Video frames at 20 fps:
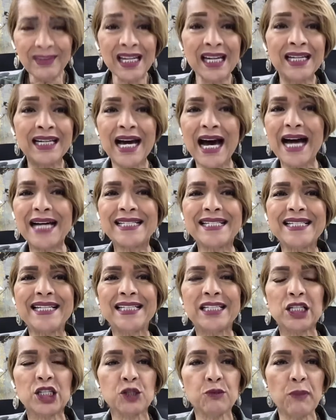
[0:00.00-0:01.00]
God sent
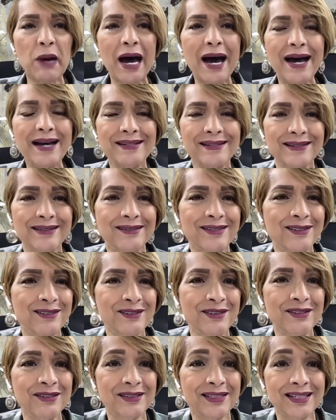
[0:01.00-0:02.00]
the spies into
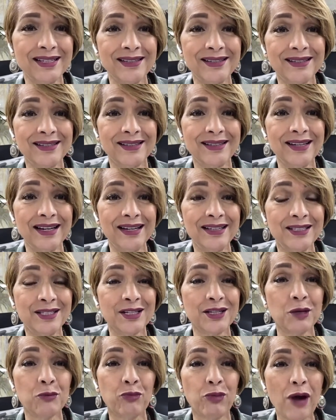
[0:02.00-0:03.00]
the, to, into
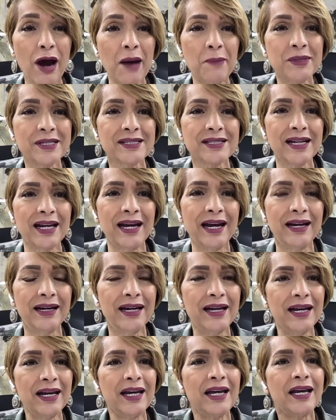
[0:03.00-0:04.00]
the promised land.
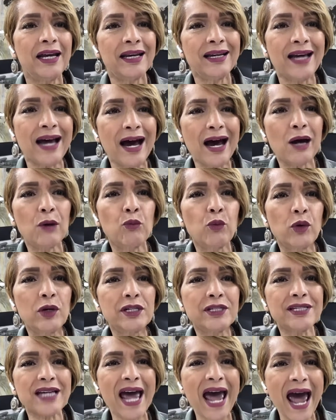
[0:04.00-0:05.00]
God
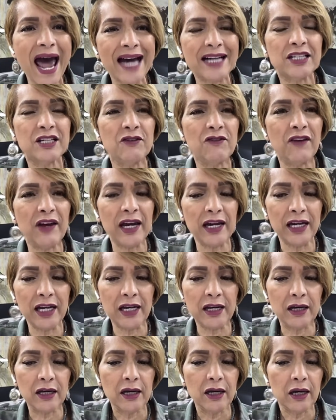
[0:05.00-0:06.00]
was
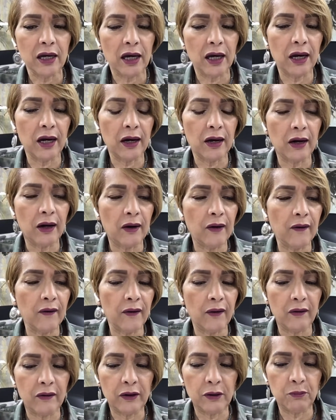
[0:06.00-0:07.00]
activating, uh,
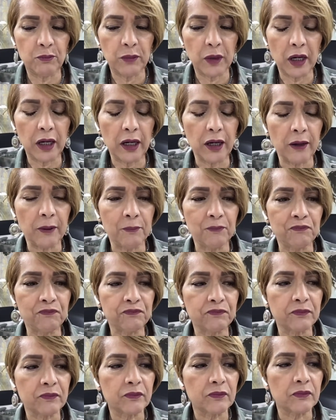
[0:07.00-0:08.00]
uh um,
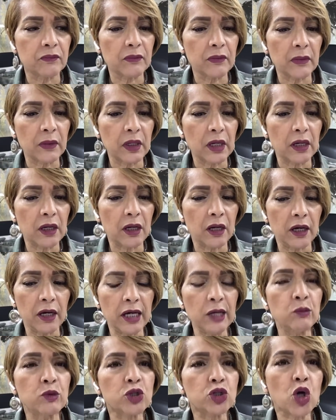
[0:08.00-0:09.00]
uh, He
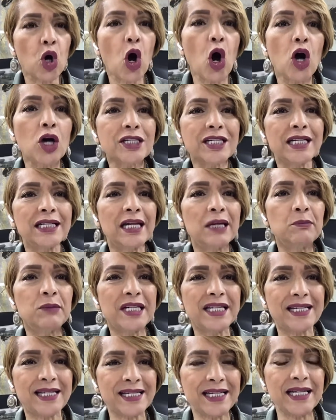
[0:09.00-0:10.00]
was causing them to
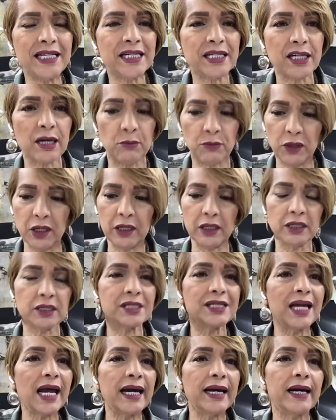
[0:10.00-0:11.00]
see something. It's
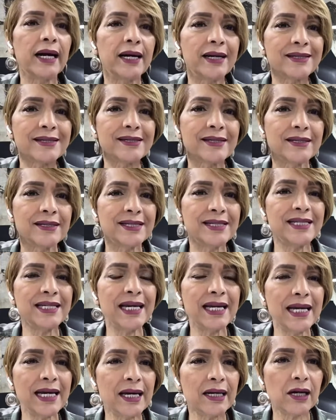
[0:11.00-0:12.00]
like us
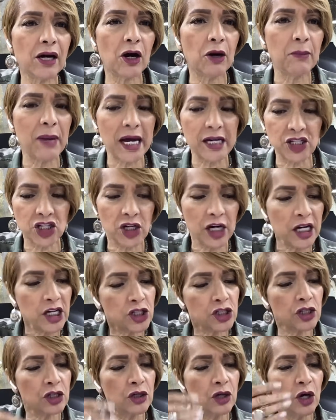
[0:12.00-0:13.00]
seeing in our
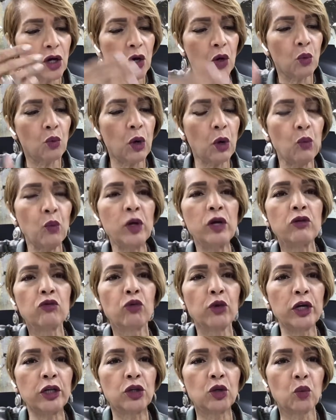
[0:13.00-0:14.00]
imagination when we
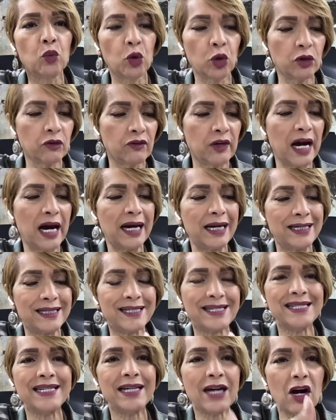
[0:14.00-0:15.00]
read the Word of God and
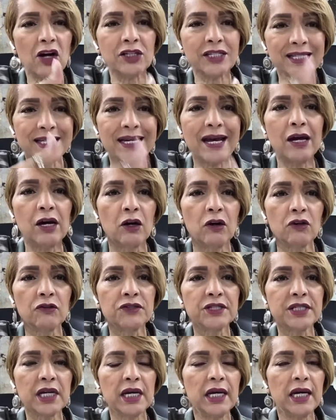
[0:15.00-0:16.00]
see
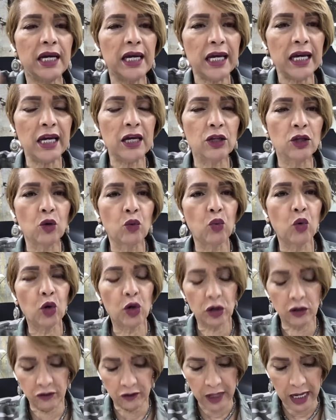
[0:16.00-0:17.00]
ourselves in the Word
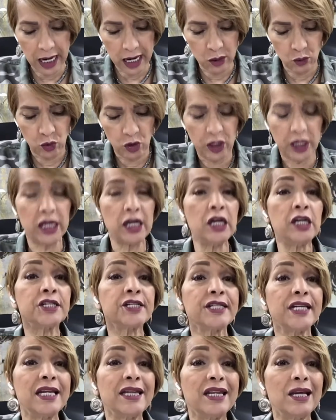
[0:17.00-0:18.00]
of God. Well, He
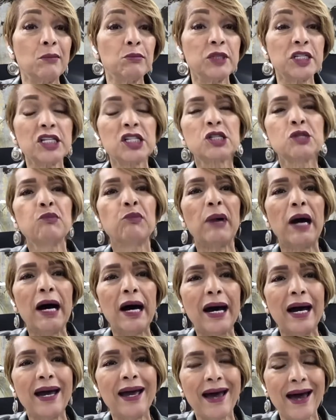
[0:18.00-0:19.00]
sent them to
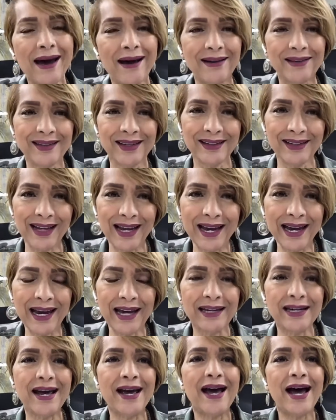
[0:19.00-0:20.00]
spy out the
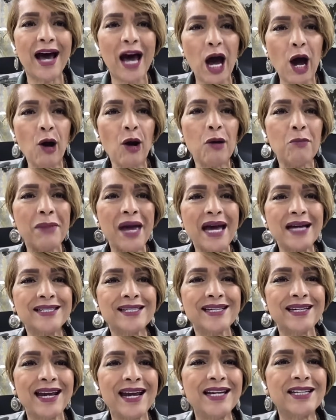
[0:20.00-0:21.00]
land. Our
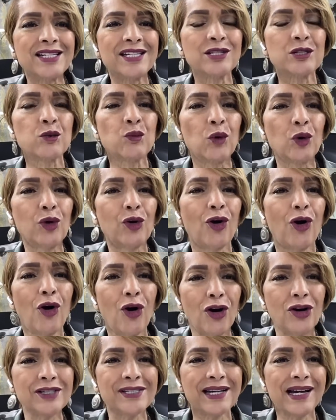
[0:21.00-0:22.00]
imaginations will
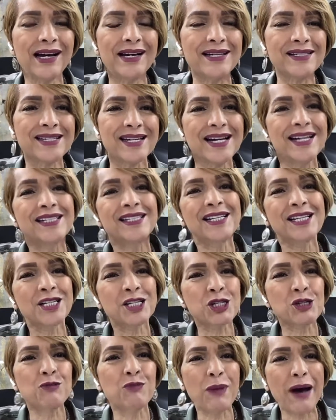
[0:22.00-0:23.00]
cause us to
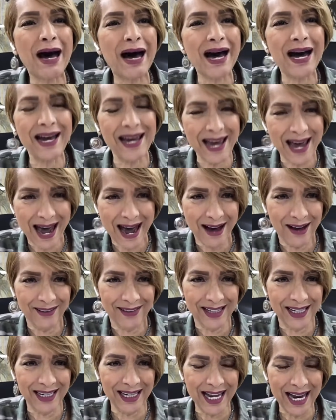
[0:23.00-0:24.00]
spy out
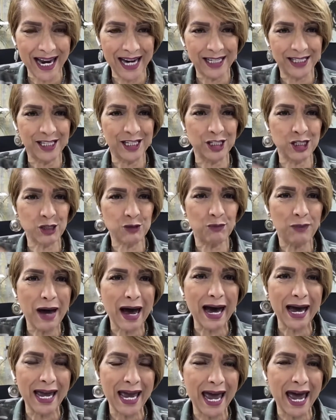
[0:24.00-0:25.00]
the land, to
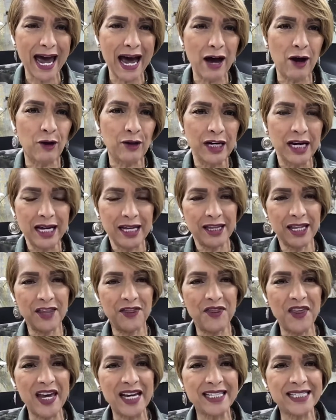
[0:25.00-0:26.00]
spy out the
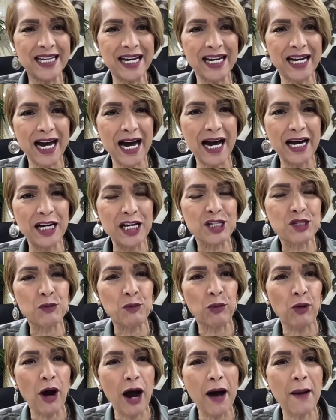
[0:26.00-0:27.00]
things that God has
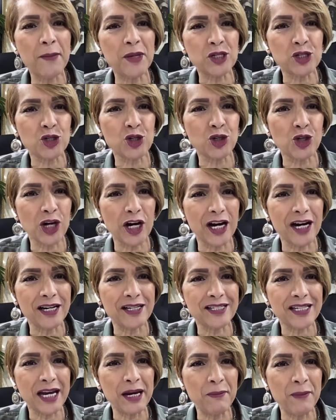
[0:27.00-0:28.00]
promised to
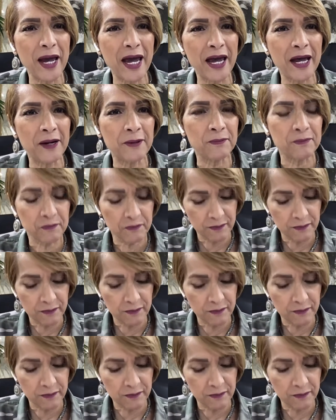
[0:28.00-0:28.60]
us. Amen.